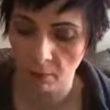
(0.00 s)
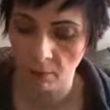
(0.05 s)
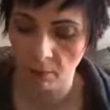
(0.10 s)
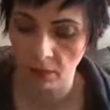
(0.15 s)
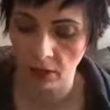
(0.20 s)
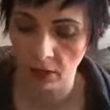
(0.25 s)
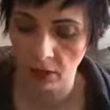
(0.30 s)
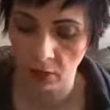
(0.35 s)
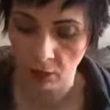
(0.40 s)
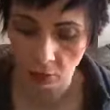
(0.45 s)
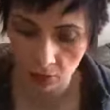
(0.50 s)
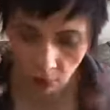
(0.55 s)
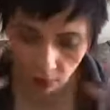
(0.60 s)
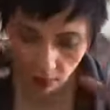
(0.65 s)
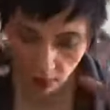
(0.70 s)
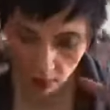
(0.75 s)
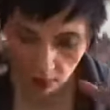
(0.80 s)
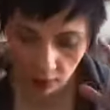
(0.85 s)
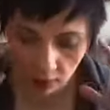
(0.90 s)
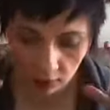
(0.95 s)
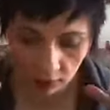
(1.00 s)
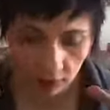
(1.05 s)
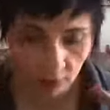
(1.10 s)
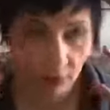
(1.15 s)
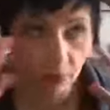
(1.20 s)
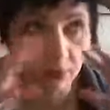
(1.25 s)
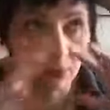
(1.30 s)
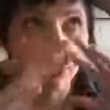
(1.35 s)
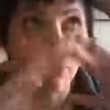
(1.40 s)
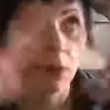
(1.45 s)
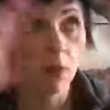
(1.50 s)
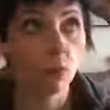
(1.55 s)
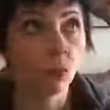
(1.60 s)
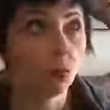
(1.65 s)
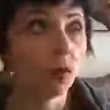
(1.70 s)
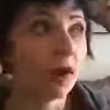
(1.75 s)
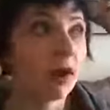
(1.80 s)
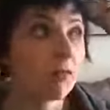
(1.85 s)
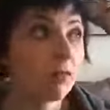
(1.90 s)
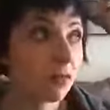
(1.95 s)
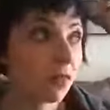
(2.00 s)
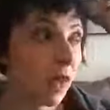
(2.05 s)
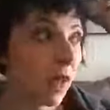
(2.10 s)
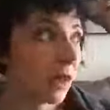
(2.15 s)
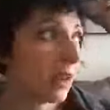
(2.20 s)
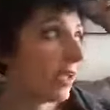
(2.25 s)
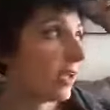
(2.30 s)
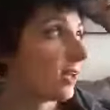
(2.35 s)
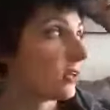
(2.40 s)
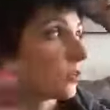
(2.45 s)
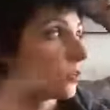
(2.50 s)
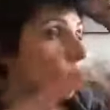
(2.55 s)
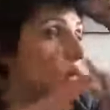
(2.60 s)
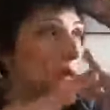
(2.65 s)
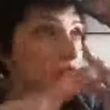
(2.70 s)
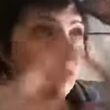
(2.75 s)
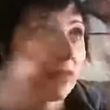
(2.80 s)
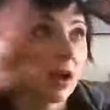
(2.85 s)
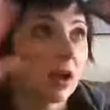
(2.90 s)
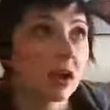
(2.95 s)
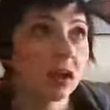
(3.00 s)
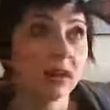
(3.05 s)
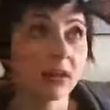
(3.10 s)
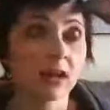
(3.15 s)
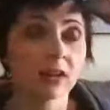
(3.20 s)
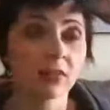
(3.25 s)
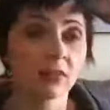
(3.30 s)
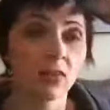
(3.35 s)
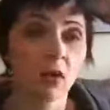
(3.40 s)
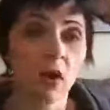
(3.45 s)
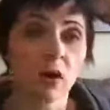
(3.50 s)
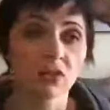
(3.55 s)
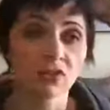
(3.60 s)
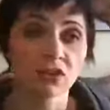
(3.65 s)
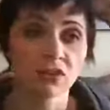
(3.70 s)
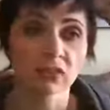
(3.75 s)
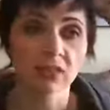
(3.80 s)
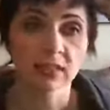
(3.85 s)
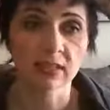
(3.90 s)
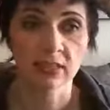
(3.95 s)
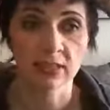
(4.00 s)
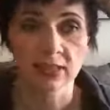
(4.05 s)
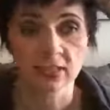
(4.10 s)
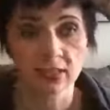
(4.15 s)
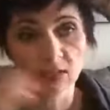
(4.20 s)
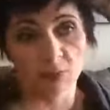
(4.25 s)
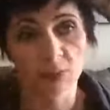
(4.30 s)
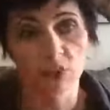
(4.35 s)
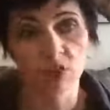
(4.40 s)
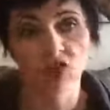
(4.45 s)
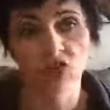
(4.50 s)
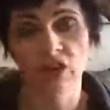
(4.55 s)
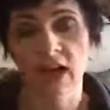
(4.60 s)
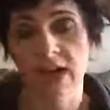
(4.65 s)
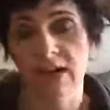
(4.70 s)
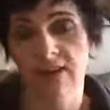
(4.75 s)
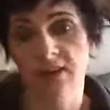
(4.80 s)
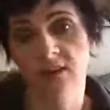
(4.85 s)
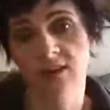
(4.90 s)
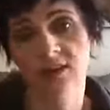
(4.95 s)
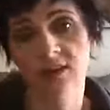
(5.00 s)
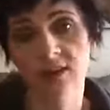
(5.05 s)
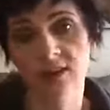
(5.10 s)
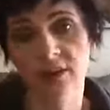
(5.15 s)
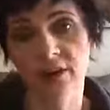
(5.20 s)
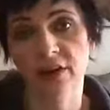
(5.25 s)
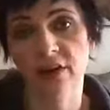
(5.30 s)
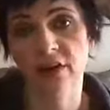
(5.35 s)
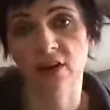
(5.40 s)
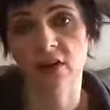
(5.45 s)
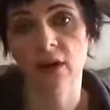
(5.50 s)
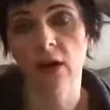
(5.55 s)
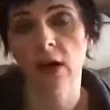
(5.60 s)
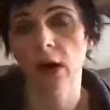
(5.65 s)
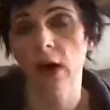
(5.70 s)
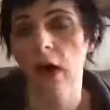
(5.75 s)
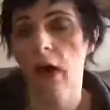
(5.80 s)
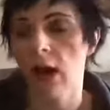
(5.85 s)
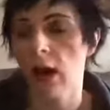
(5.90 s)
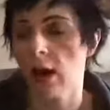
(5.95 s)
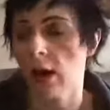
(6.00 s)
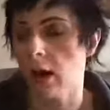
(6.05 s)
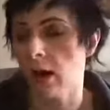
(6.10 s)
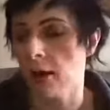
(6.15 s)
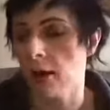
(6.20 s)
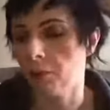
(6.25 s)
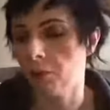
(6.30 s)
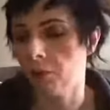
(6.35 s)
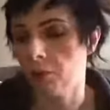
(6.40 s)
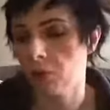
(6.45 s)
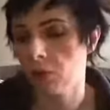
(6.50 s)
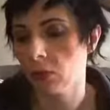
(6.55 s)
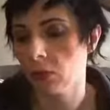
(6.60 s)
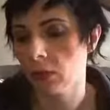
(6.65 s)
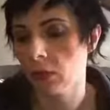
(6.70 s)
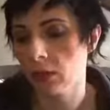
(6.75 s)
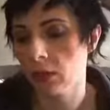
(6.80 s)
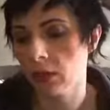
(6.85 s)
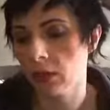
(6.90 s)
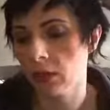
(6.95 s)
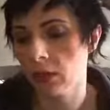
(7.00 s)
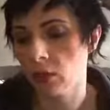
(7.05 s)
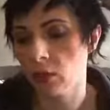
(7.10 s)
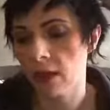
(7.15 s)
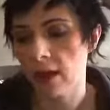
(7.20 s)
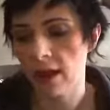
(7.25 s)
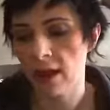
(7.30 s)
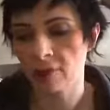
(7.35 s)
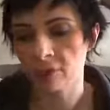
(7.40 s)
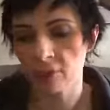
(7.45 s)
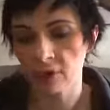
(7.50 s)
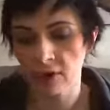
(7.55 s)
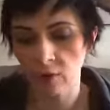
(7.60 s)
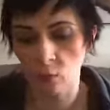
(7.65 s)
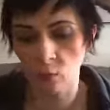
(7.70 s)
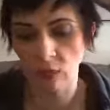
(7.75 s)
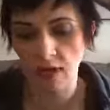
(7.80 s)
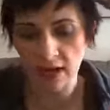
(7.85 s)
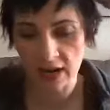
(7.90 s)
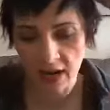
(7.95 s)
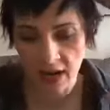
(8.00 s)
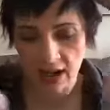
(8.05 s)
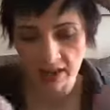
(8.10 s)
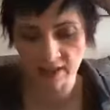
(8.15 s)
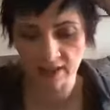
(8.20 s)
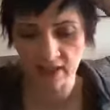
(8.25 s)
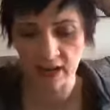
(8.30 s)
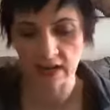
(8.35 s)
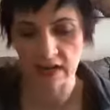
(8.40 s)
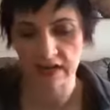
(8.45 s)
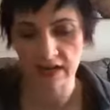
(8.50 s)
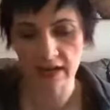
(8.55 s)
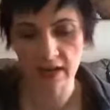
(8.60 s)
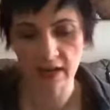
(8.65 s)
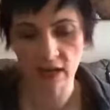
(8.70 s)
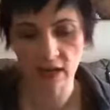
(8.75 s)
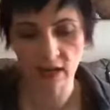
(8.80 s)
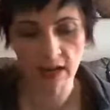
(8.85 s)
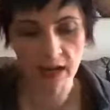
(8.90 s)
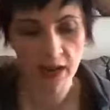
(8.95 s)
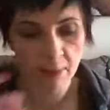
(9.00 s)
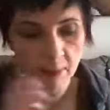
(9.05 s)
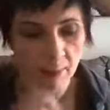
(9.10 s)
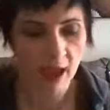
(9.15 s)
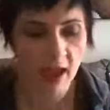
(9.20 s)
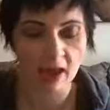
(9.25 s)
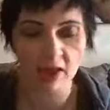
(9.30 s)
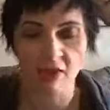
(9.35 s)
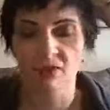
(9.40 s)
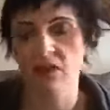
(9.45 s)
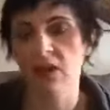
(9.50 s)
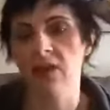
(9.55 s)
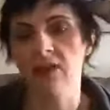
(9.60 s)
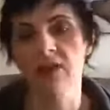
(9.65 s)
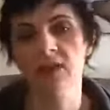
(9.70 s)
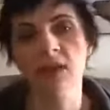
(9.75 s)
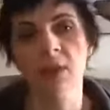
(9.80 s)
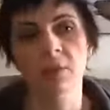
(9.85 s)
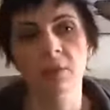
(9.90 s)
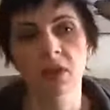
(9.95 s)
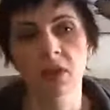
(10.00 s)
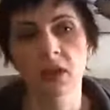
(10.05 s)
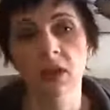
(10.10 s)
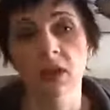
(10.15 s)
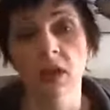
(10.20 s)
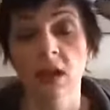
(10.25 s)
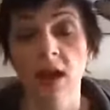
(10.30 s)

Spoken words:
you know, whatever that is, whatever that collective consciousness is that projects us here, you know, when it has an idea, it manifests something,